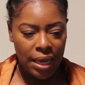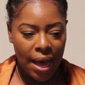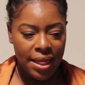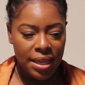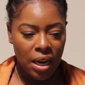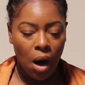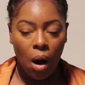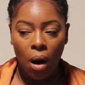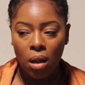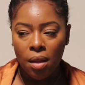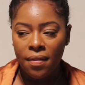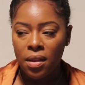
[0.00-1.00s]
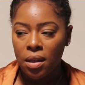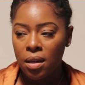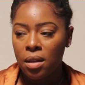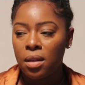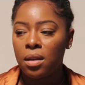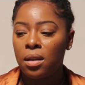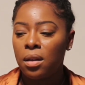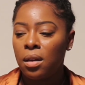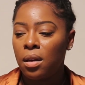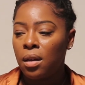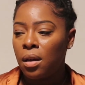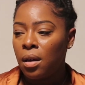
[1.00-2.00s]
I think all of the,
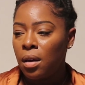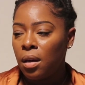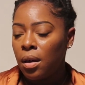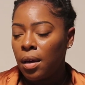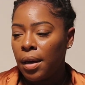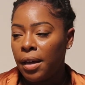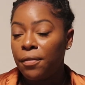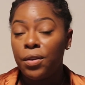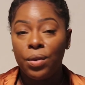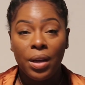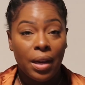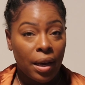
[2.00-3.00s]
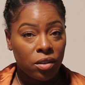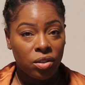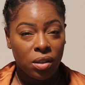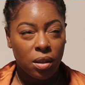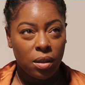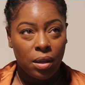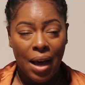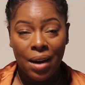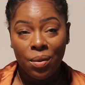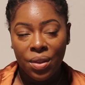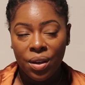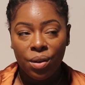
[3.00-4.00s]
if you need extra, I
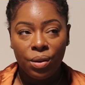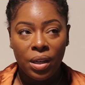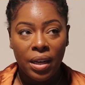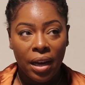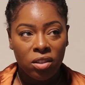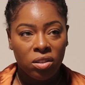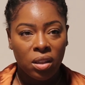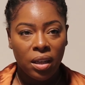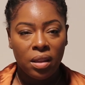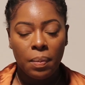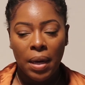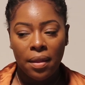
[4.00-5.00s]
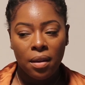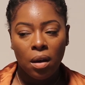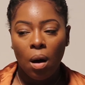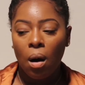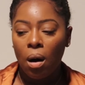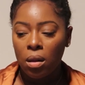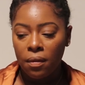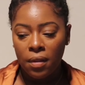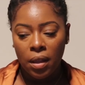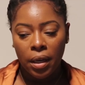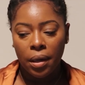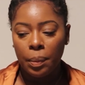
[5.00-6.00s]
don't think you'll need extra length, but I think all
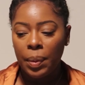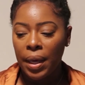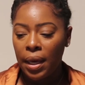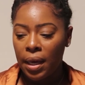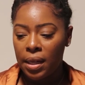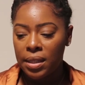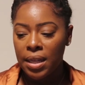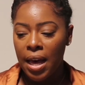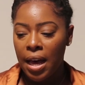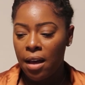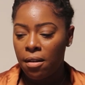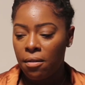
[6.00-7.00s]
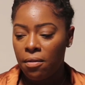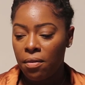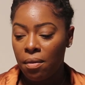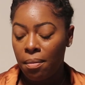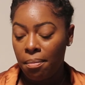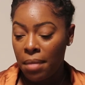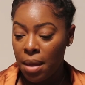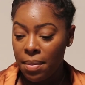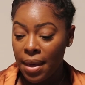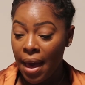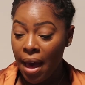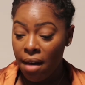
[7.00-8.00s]
of their pants have
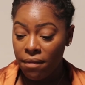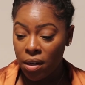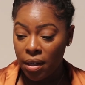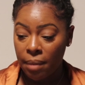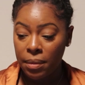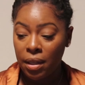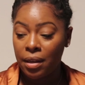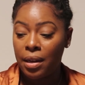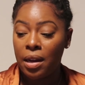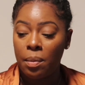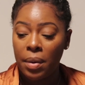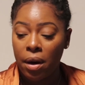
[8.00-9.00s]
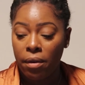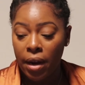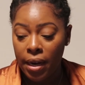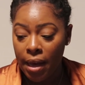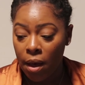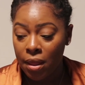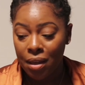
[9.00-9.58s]
maybe I'm looking at a pair right now.